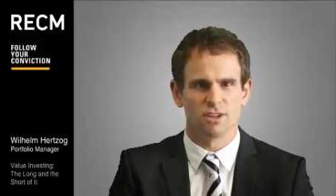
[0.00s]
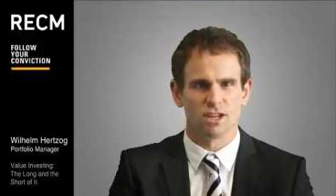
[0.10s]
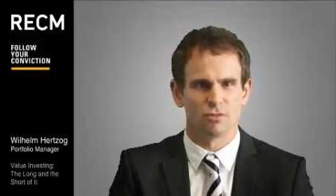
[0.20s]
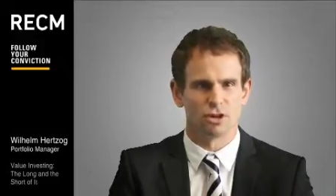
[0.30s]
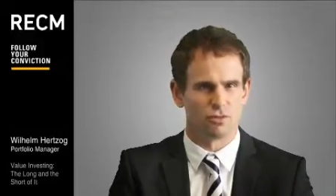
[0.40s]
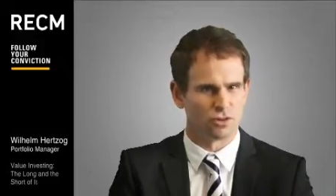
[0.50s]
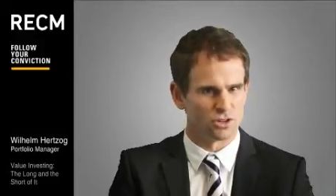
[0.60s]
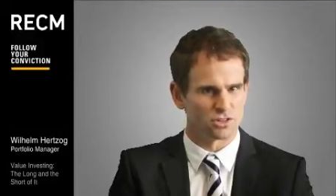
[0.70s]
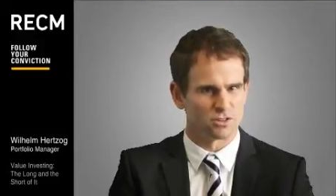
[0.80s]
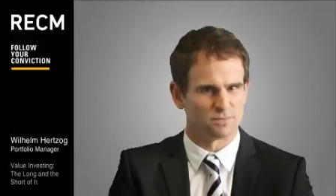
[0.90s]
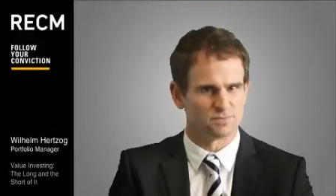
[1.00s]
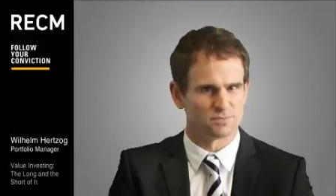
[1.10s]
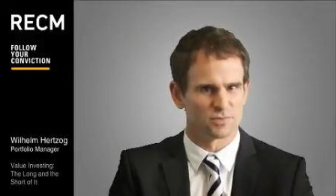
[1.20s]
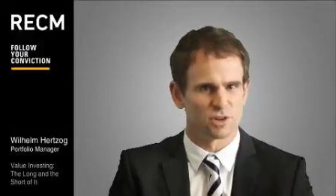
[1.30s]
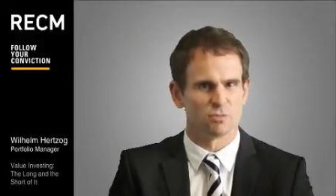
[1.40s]
level of risk
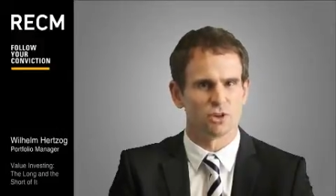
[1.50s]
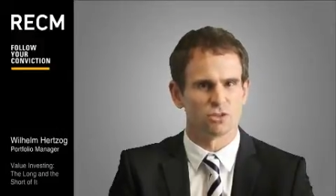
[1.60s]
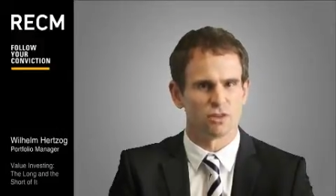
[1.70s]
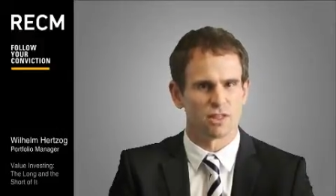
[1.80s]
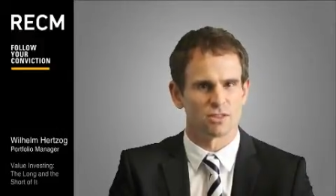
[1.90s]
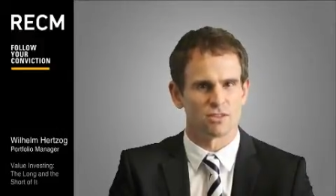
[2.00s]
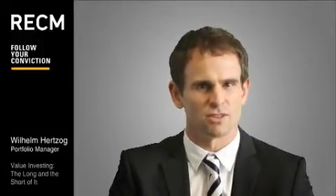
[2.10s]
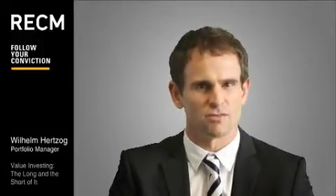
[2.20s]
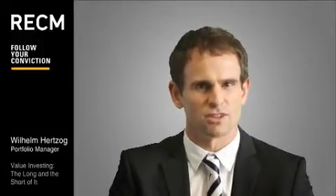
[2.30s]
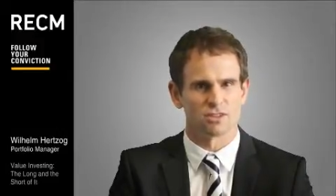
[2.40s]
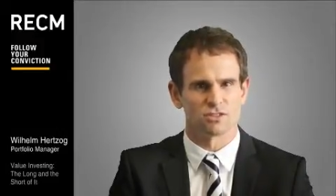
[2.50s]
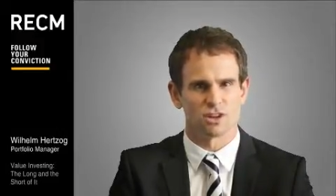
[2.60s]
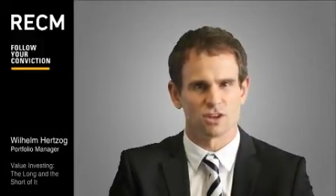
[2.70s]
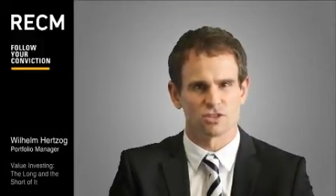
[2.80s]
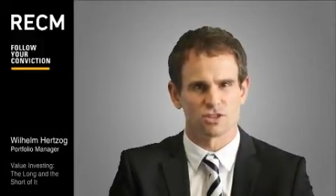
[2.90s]
compared to other investing
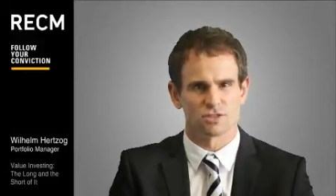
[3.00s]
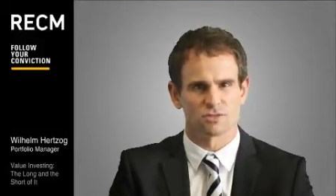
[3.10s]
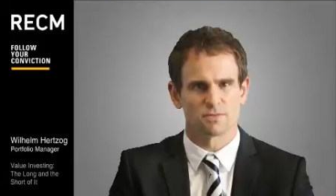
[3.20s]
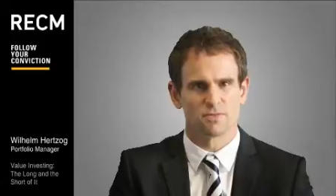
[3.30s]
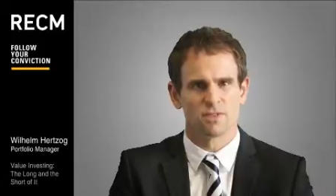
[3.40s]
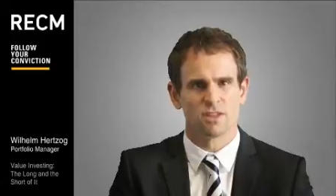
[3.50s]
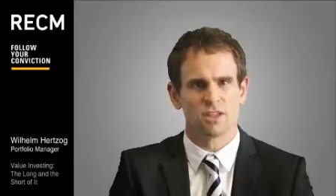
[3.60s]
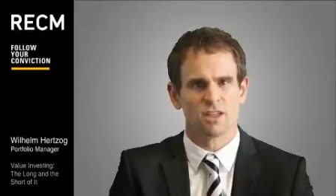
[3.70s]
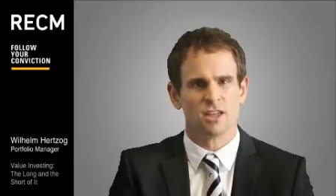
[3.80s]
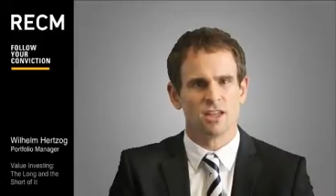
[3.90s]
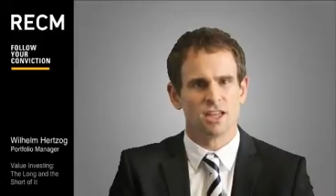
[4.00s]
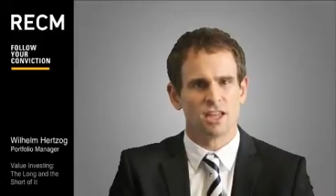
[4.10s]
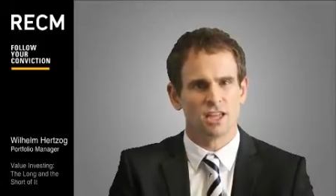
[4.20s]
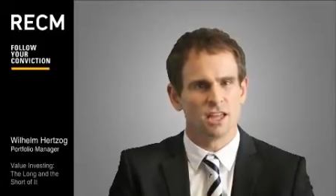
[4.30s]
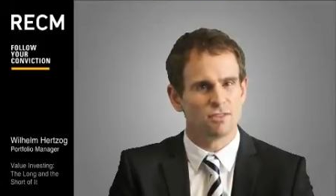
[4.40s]
strategies.
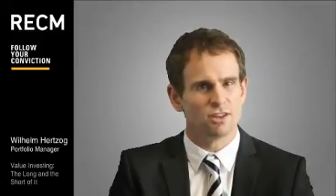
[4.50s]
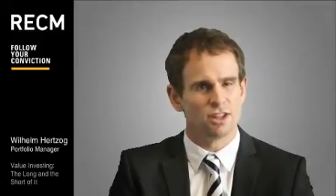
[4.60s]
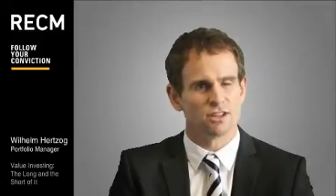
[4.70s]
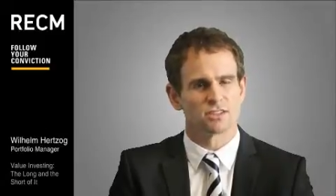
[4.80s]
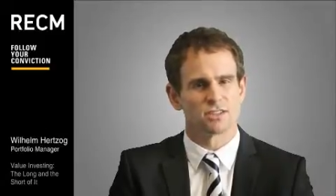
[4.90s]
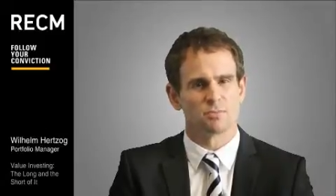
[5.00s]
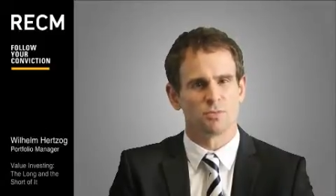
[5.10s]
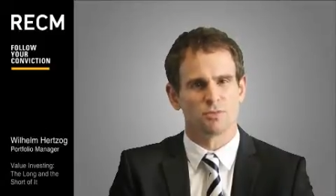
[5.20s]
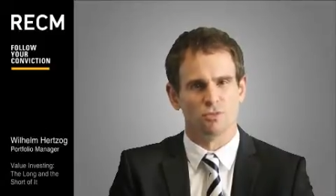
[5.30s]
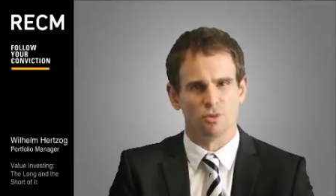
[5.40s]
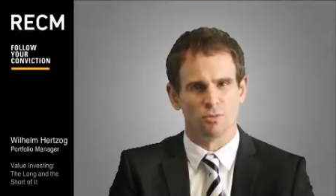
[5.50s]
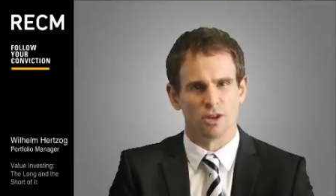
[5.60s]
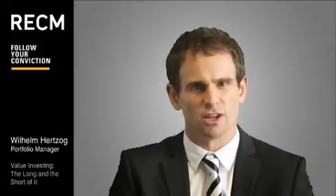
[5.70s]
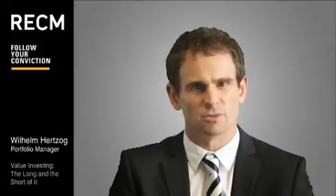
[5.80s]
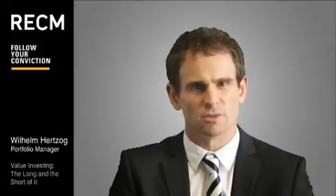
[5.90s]
Even in its simple form,
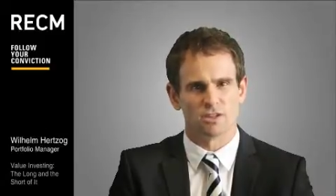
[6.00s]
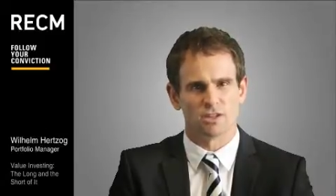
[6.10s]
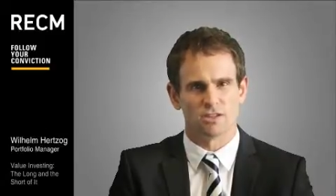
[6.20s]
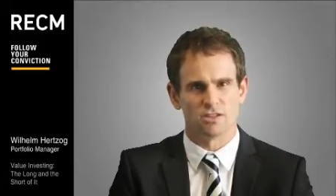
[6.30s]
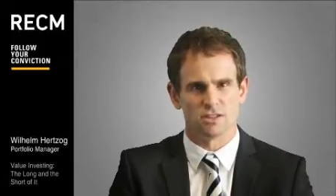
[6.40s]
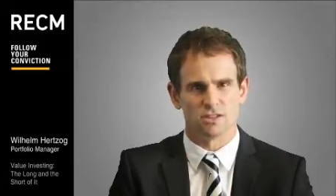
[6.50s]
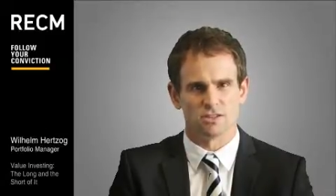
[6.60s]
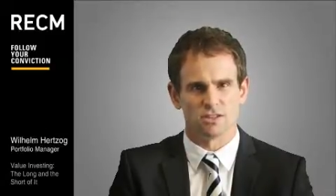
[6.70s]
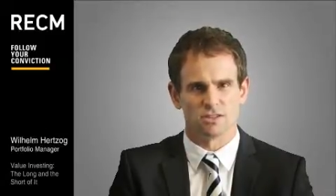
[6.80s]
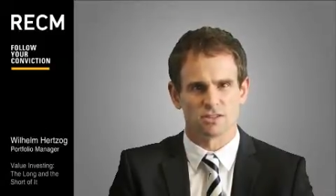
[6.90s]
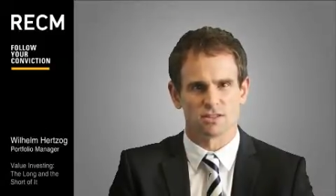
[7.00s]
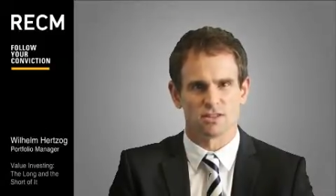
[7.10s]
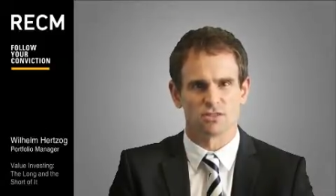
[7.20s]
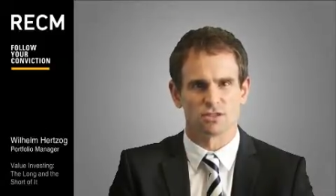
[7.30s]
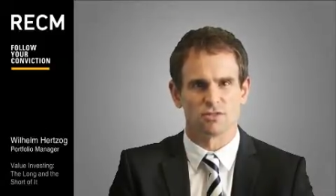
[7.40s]
as we see in these indices,
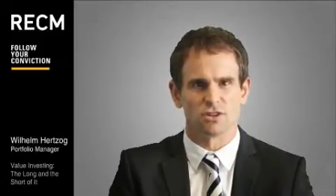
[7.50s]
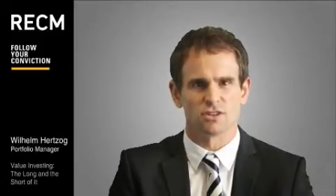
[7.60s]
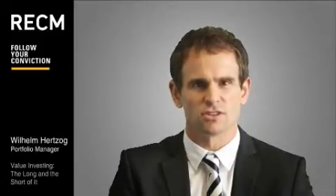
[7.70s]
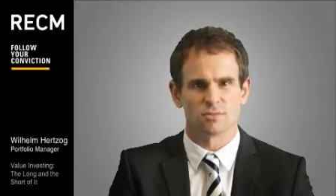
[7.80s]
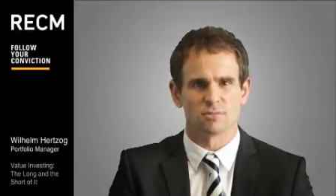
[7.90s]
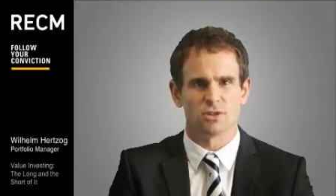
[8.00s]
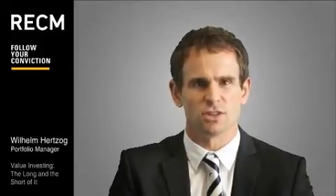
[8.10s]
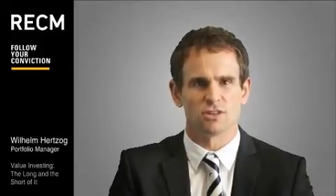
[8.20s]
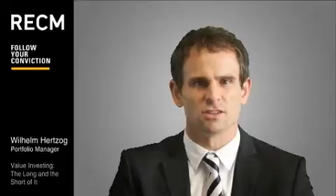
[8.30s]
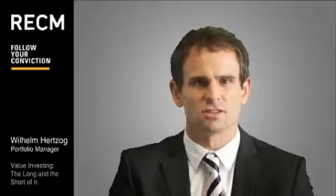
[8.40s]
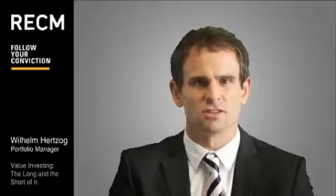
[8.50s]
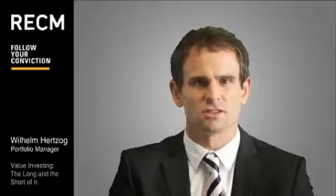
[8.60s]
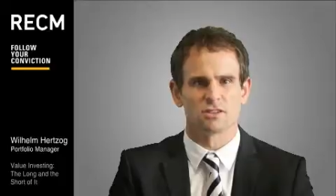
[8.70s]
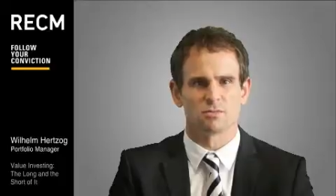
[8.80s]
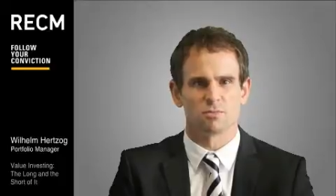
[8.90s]
these are very simple
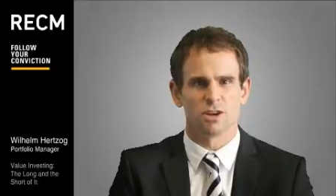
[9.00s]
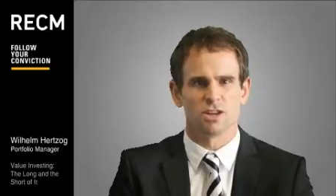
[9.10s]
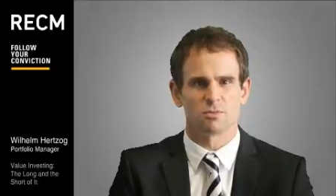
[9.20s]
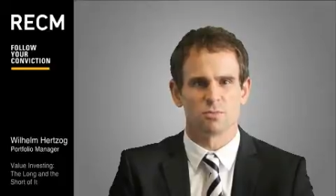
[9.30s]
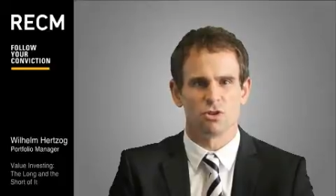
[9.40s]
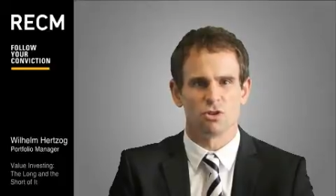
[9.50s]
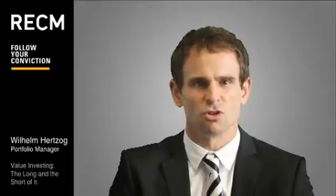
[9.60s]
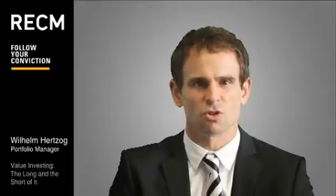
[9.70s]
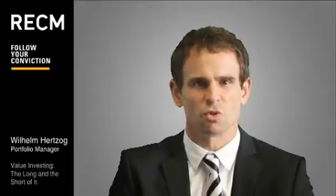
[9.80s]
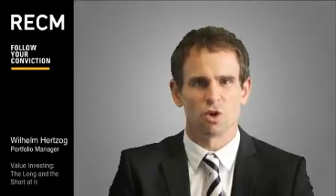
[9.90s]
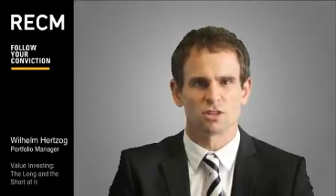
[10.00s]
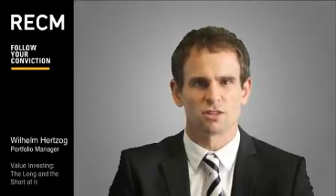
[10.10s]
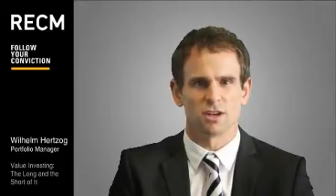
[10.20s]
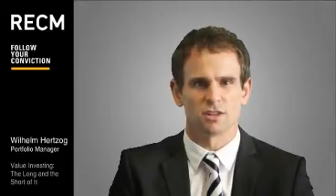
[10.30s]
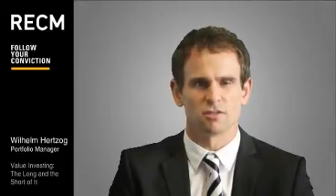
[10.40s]
indices based purely on
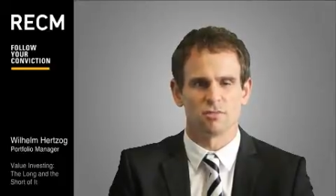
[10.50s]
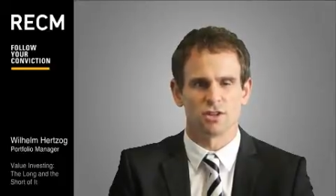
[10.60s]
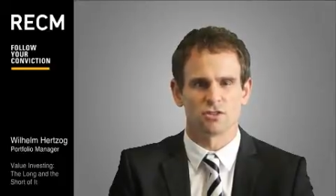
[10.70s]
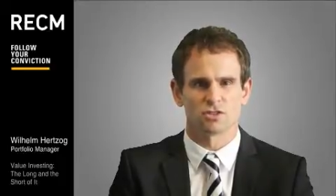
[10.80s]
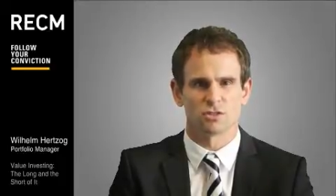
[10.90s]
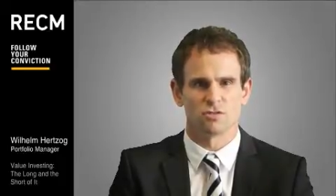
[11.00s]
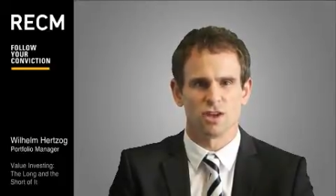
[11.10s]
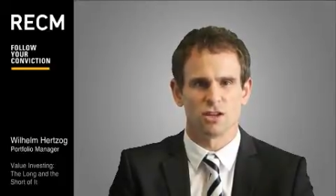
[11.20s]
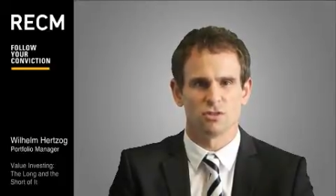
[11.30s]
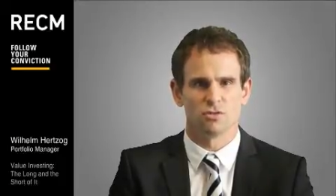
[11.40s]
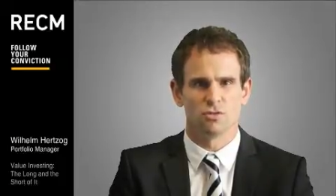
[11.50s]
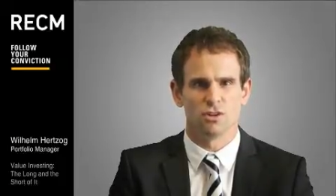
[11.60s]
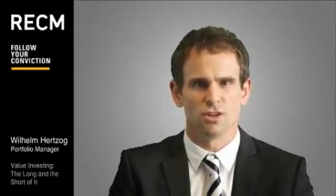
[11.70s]
quantitative metrics of value.